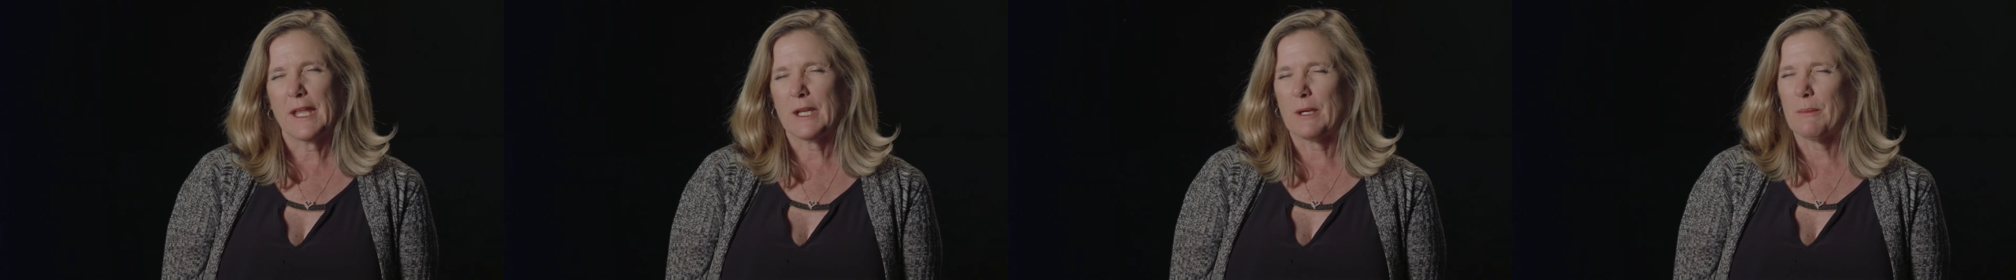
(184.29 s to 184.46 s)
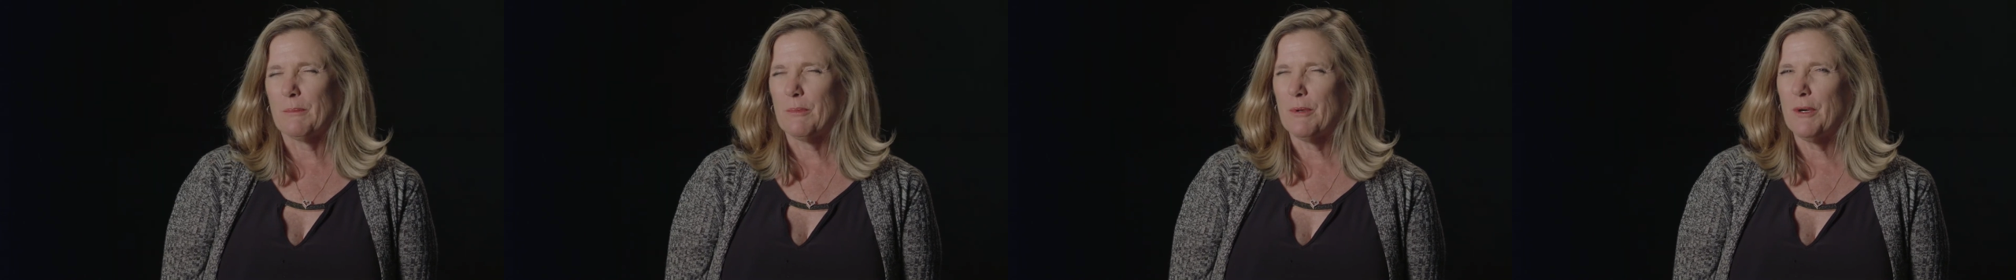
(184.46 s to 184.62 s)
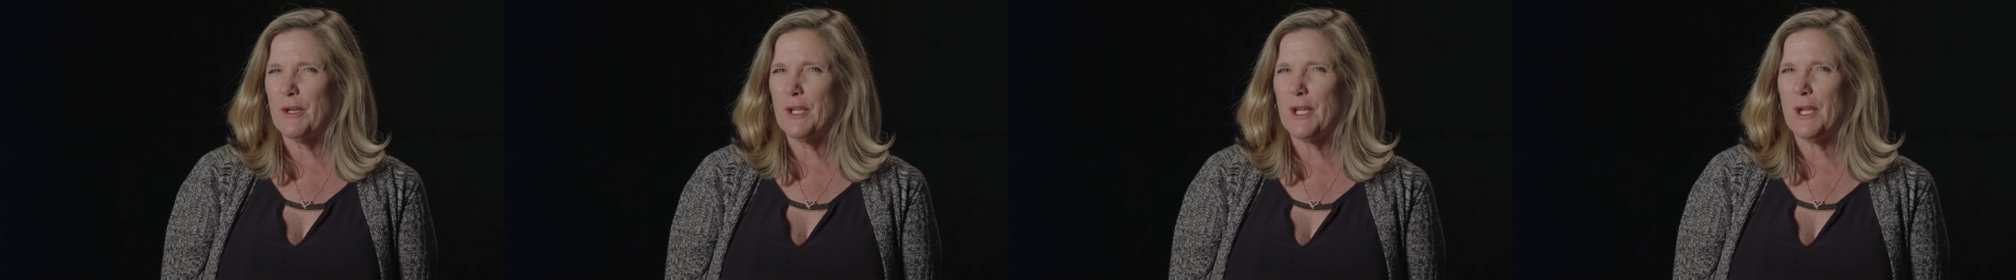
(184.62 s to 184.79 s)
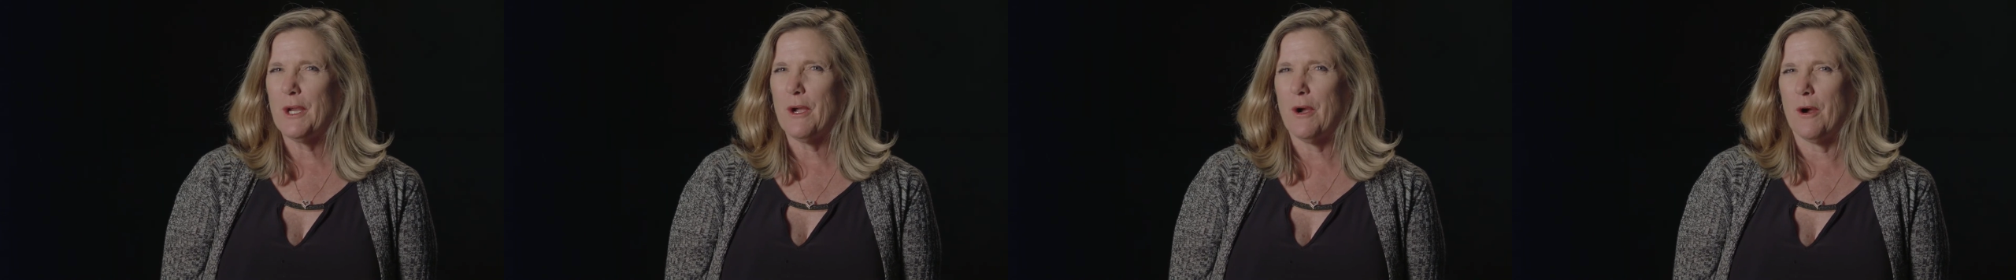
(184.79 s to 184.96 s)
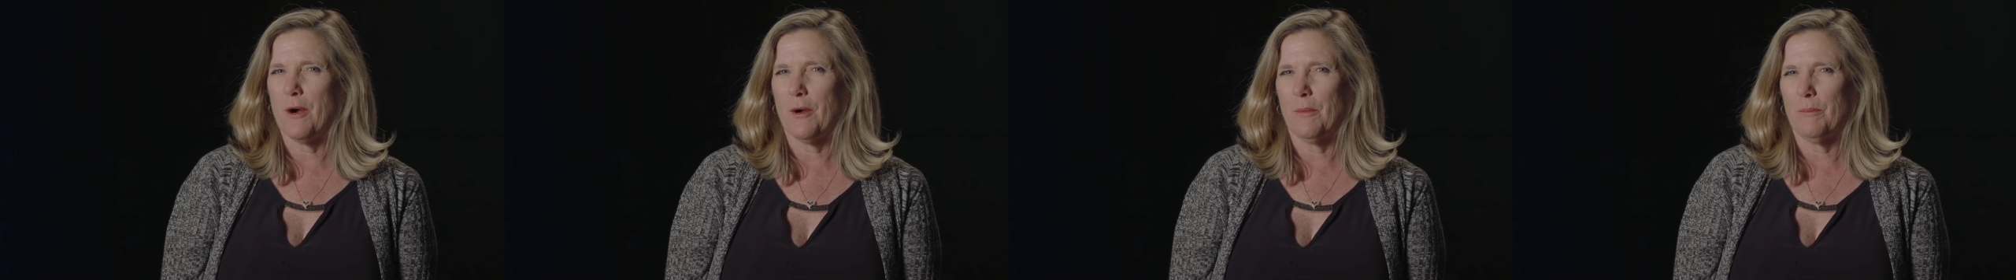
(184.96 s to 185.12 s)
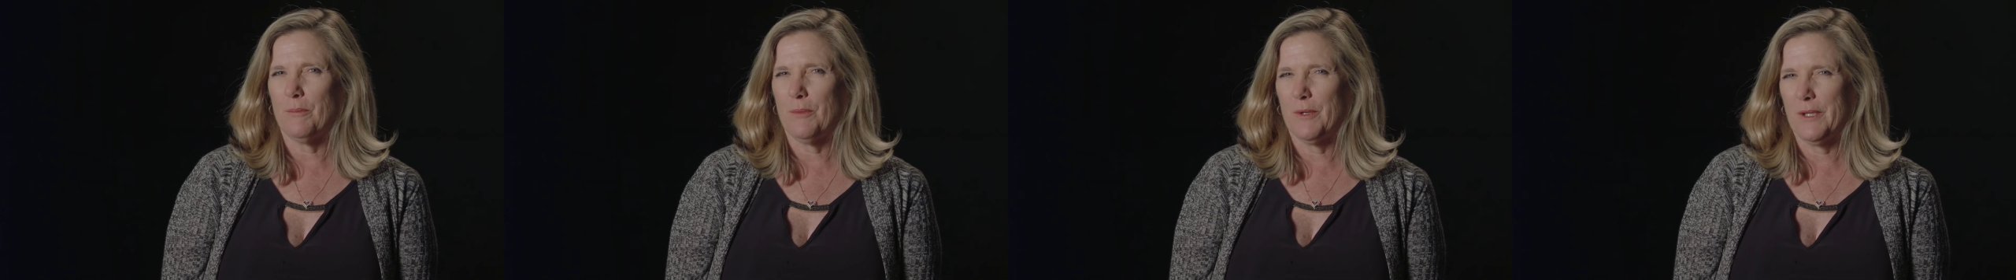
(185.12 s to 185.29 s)
in a pretty
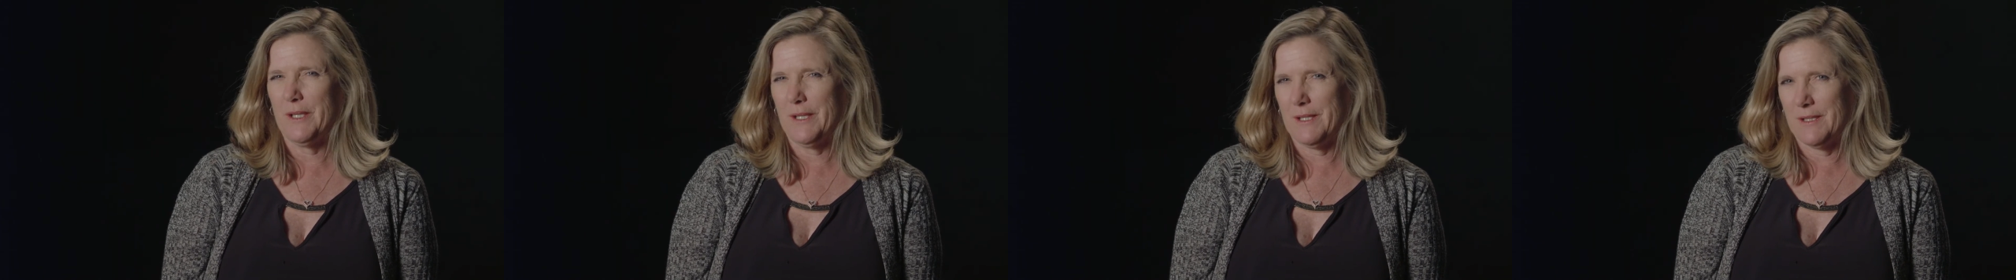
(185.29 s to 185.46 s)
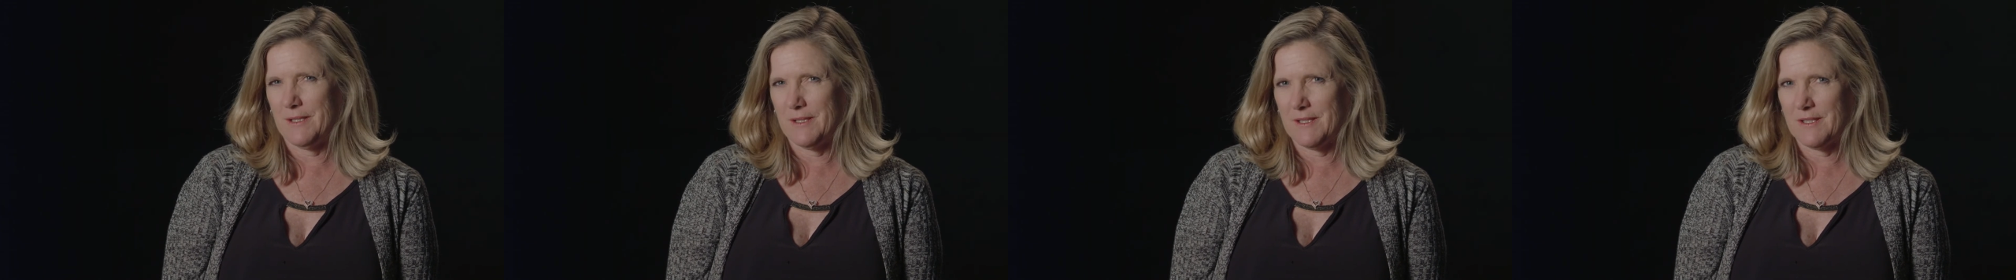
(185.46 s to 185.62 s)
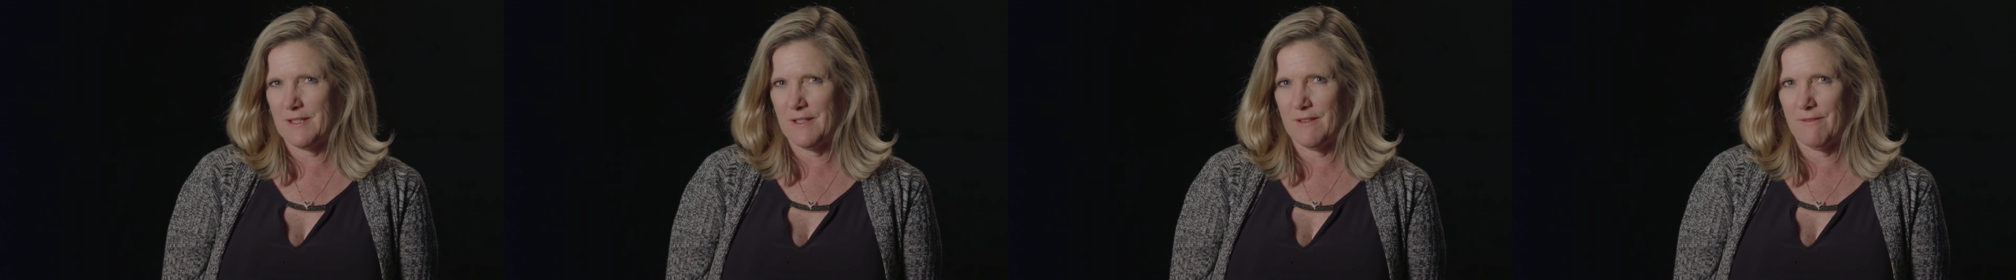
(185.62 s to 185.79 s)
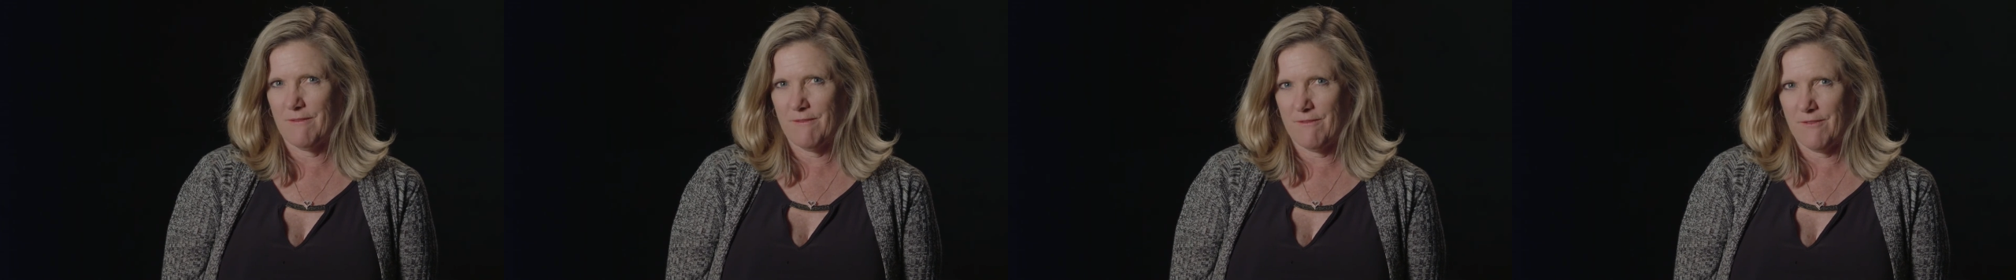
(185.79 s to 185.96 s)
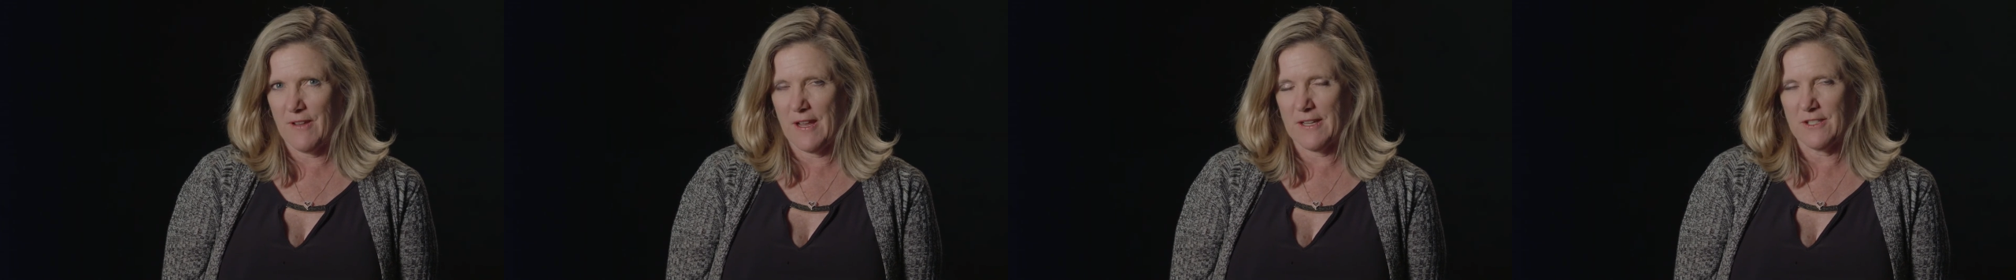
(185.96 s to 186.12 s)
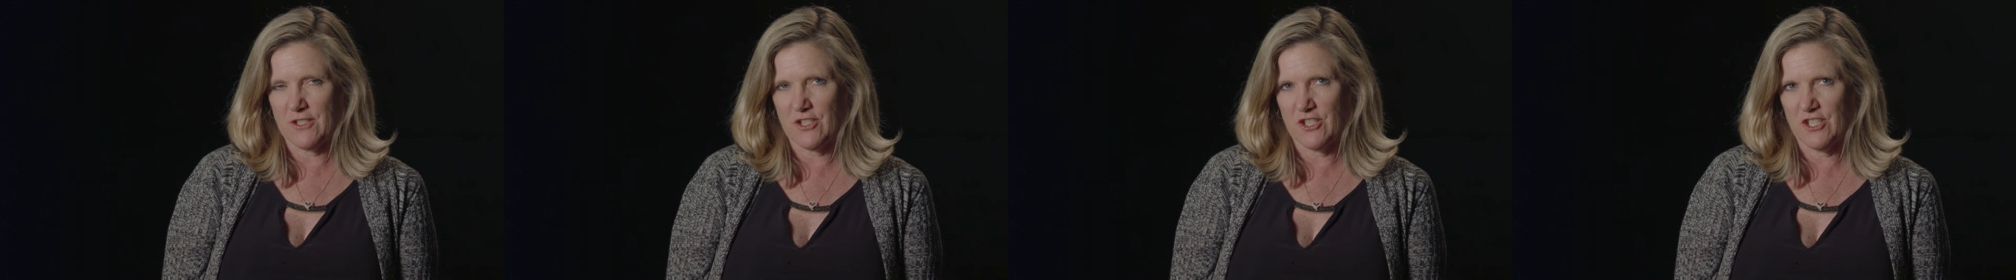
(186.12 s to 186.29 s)
comprehensive
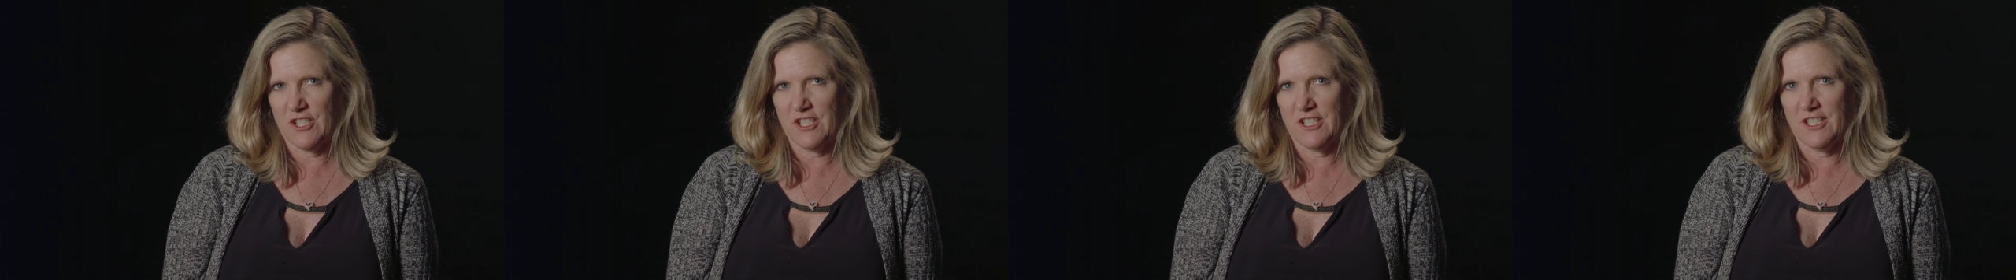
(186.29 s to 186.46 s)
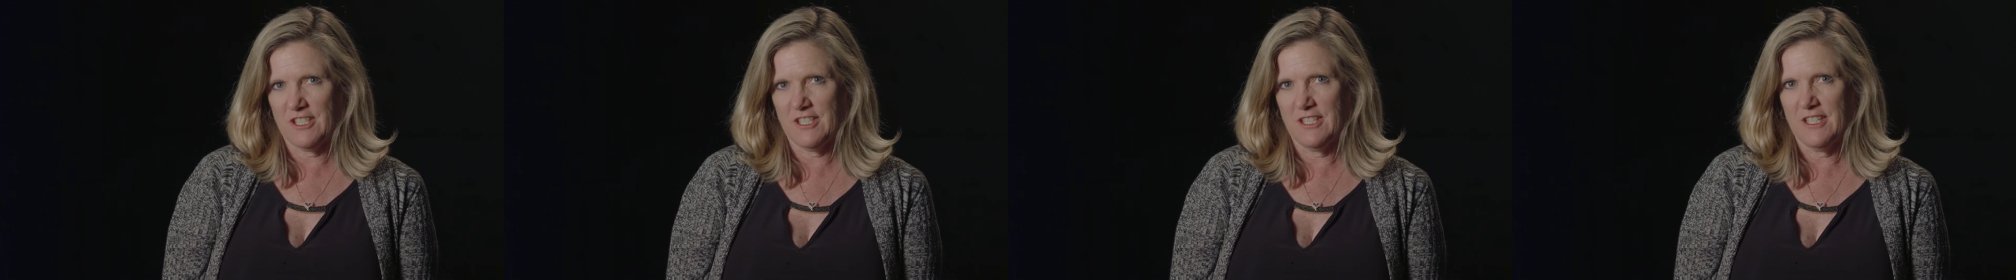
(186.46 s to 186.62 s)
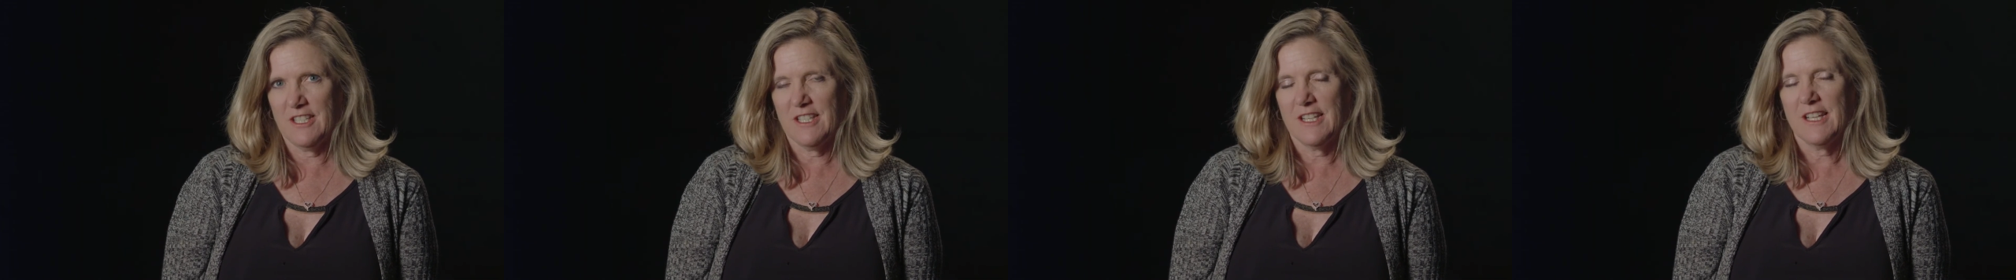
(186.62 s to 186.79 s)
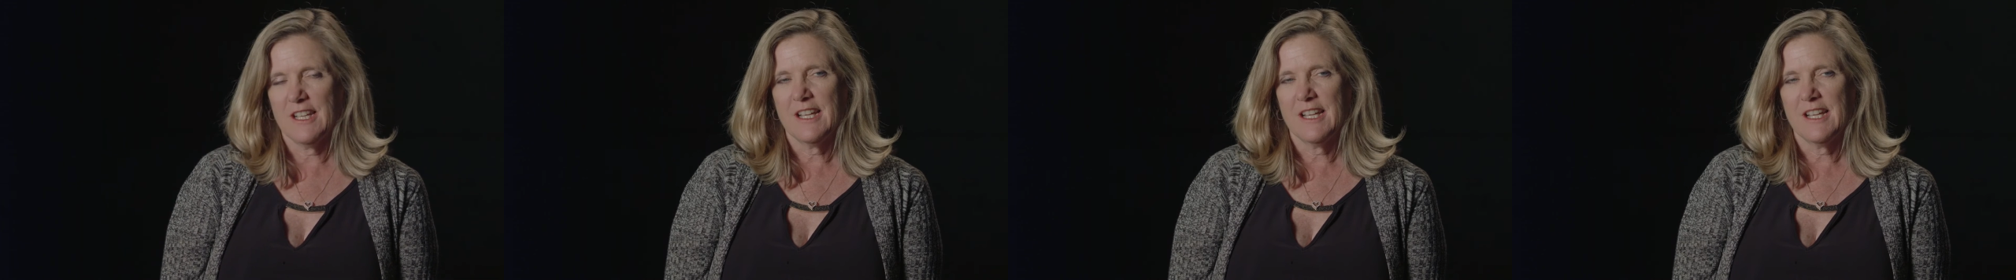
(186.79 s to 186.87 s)
fashion,